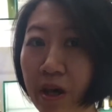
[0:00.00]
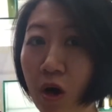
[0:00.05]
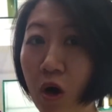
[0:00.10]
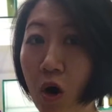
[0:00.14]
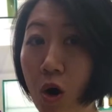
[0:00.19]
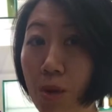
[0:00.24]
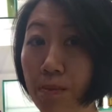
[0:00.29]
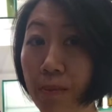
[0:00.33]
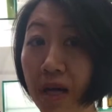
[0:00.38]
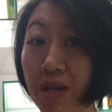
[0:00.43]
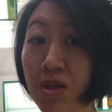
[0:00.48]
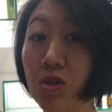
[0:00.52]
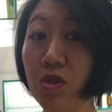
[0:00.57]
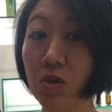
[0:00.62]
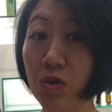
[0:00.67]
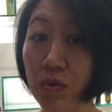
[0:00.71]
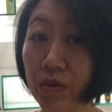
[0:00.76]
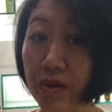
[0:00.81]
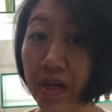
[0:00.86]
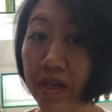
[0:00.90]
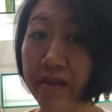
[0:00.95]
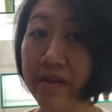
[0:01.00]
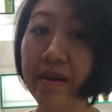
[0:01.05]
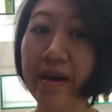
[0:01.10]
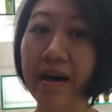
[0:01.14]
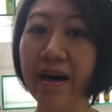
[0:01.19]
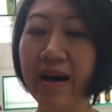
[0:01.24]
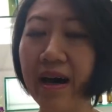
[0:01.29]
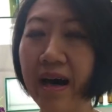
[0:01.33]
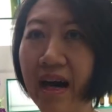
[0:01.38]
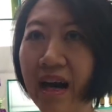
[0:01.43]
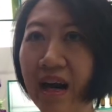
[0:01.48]
on my children.
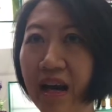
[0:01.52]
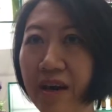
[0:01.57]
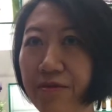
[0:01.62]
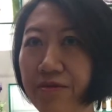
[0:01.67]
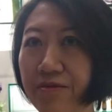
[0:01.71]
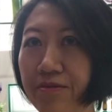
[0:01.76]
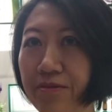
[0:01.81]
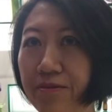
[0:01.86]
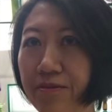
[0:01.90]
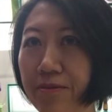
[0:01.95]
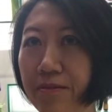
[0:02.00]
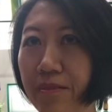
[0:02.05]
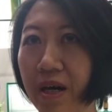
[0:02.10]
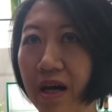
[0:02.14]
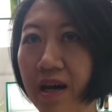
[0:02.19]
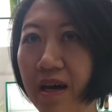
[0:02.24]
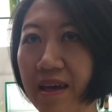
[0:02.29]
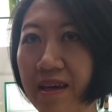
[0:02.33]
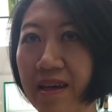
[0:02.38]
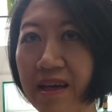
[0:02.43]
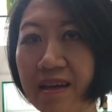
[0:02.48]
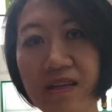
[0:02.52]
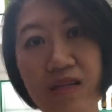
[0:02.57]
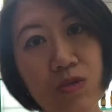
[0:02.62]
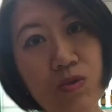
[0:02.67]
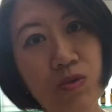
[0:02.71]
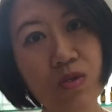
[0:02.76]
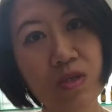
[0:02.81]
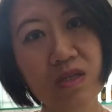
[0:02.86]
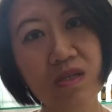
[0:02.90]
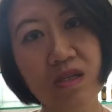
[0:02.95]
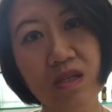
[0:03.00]
Uh, I have my youngest
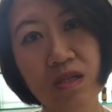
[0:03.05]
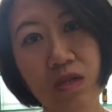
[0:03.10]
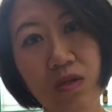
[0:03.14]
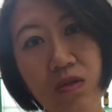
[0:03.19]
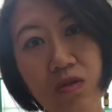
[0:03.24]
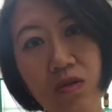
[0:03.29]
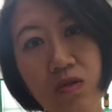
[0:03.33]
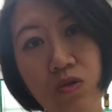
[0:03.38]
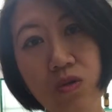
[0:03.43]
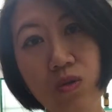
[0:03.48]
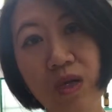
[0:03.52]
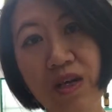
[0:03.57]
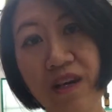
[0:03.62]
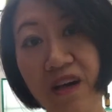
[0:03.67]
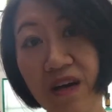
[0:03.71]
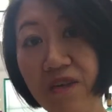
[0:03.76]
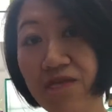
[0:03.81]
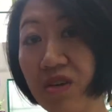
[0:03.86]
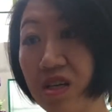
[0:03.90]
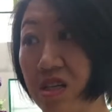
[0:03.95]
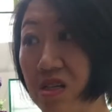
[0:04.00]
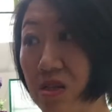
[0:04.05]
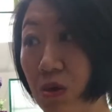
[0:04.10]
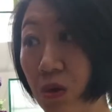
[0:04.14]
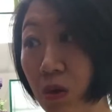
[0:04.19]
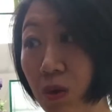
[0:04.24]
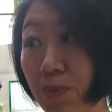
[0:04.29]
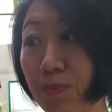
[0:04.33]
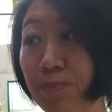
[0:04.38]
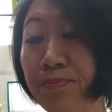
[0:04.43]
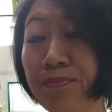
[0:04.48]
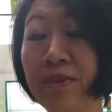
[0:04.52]
who is uh, two and a half years
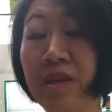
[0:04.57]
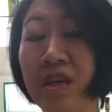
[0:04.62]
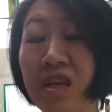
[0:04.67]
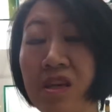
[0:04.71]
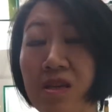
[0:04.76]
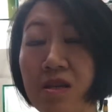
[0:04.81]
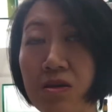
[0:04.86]
old. Yeah.